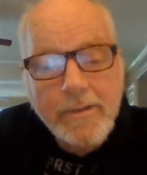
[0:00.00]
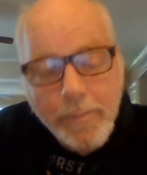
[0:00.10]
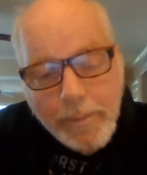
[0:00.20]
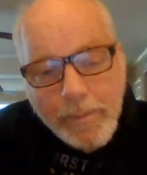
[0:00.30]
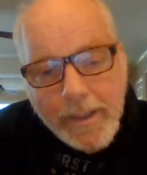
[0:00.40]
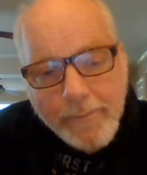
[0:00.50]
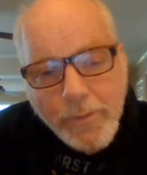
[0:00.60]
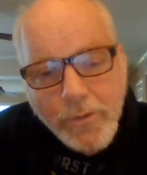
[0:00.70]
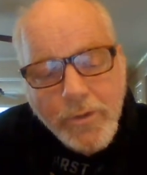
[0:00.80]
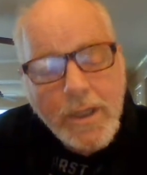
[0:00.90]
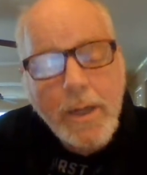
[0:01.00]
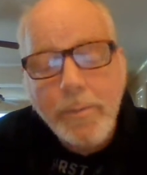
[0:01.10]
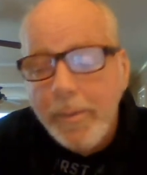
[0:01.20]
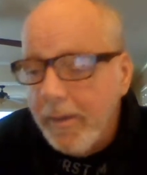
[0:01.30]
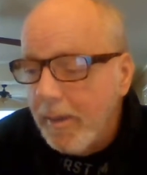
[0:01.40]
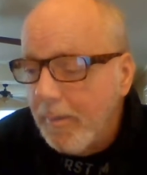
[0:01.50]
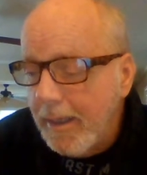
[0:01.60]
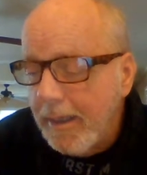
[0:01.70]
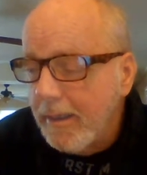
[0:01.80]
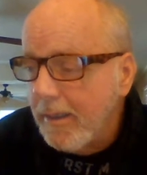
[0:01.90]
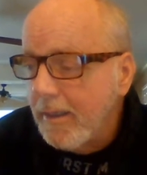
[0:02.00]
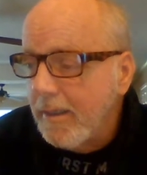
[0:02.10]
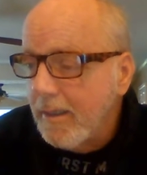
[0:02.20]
Some people that have two jobs, barely making it.